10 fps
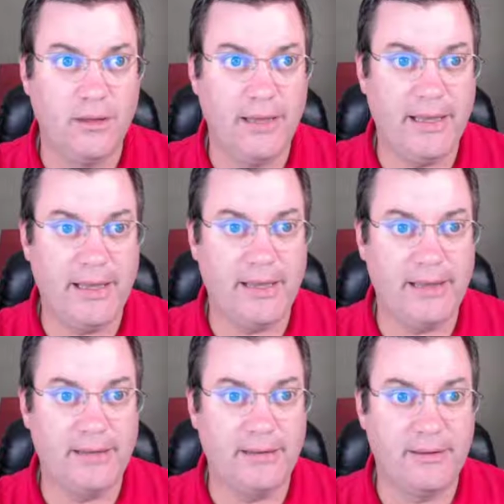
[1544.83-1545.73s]

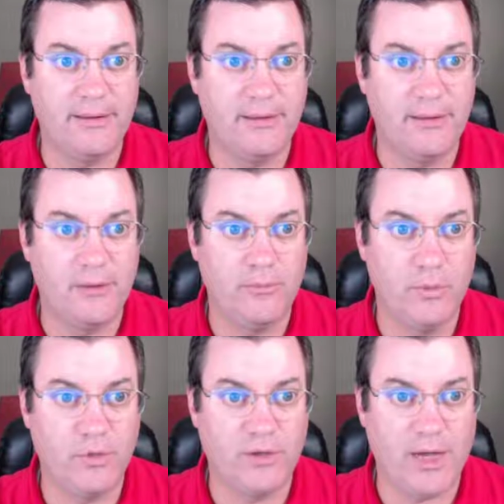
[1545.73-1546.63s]
edit,
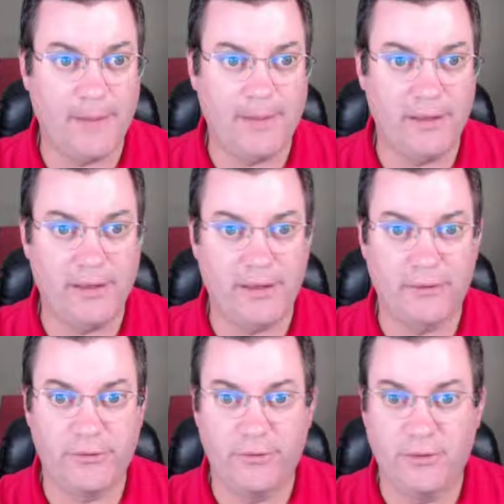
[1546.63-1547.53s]
move copy layers,
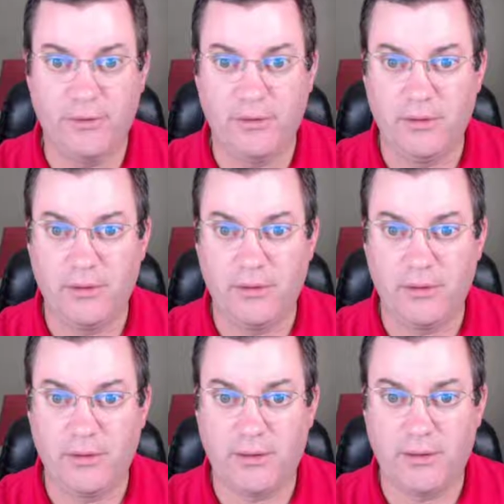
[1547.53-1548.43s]

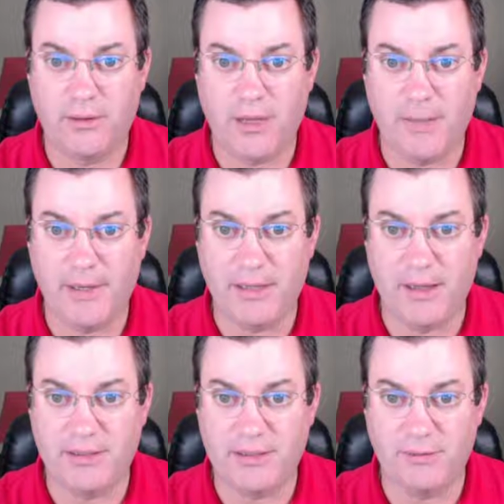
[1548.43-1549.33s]
copy
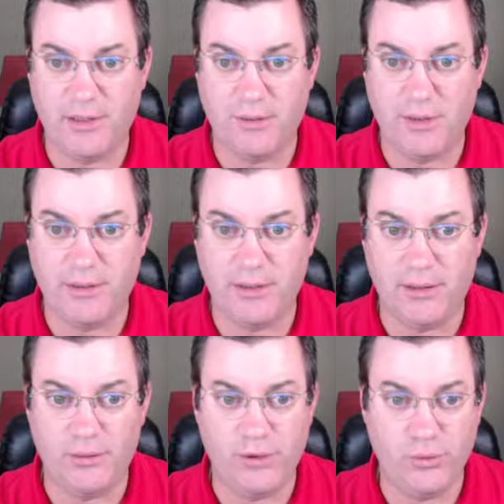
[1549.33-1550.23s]
contents of layer 1 into layer
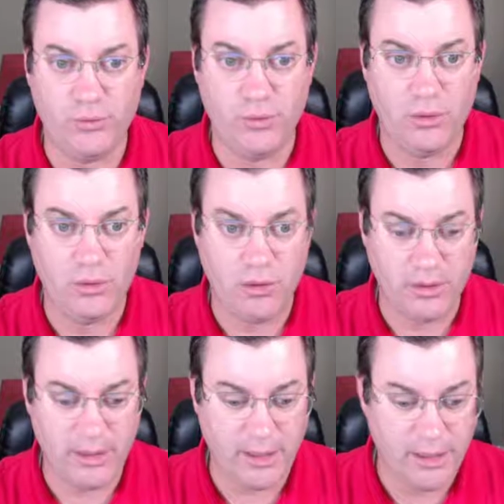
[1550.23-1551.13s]
2.
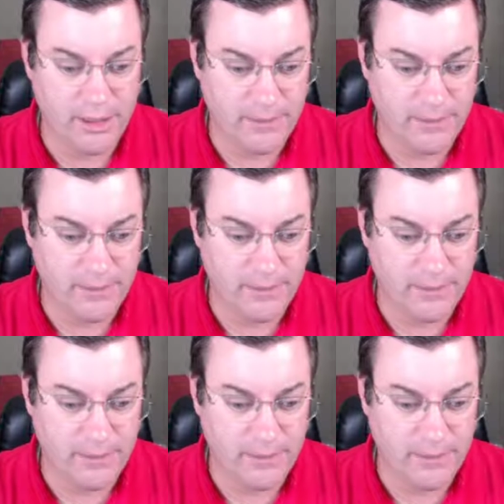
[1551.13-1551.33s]
Okay.